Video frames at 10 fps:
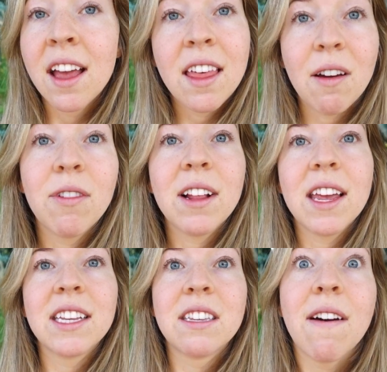that
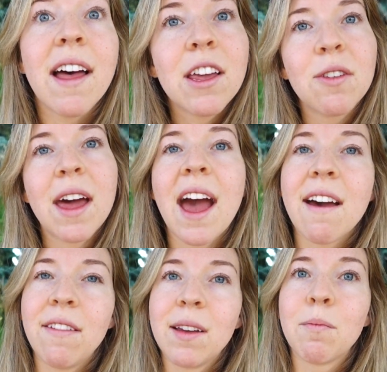really is the value that
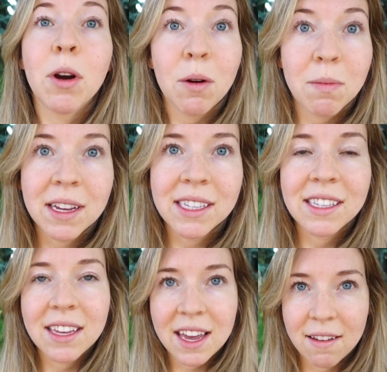having
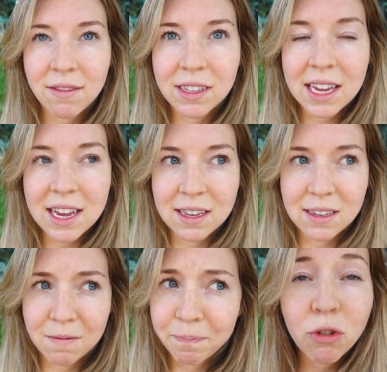purpose gives,
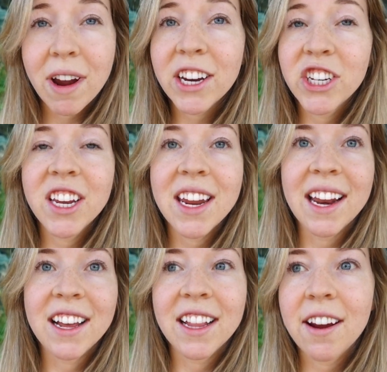is direction
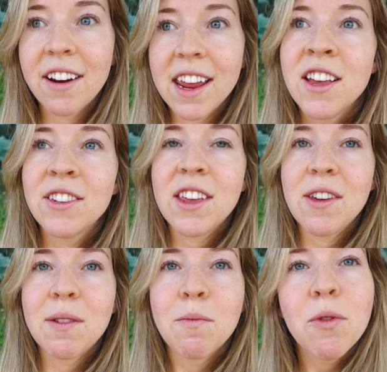and clarity so that
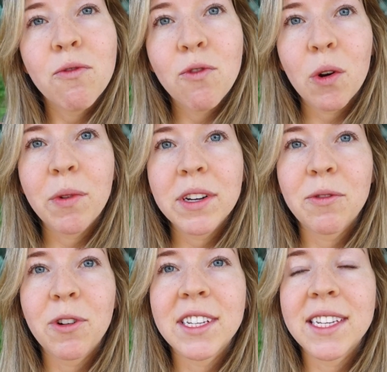you can move forward
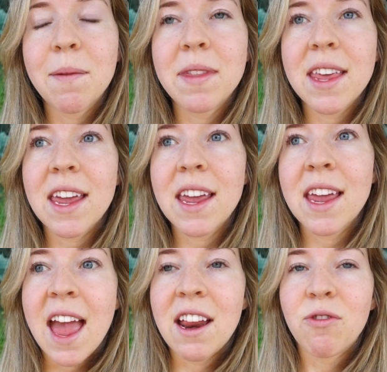towards
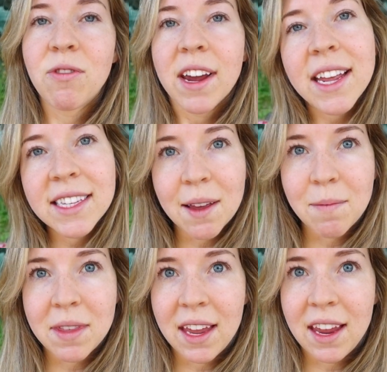something and create
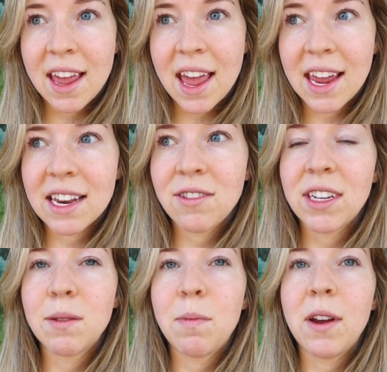something and get to
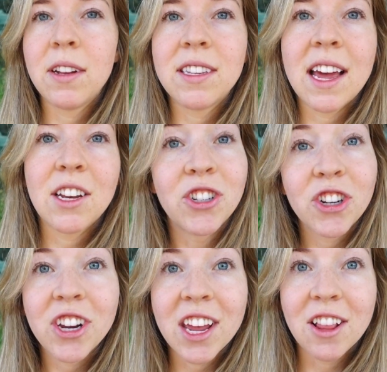experience that
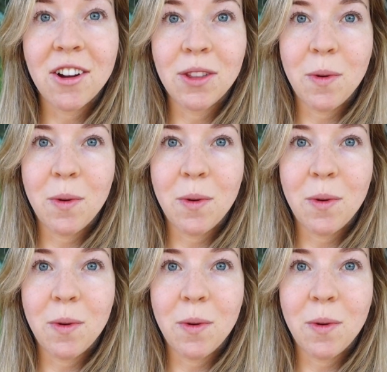journey along the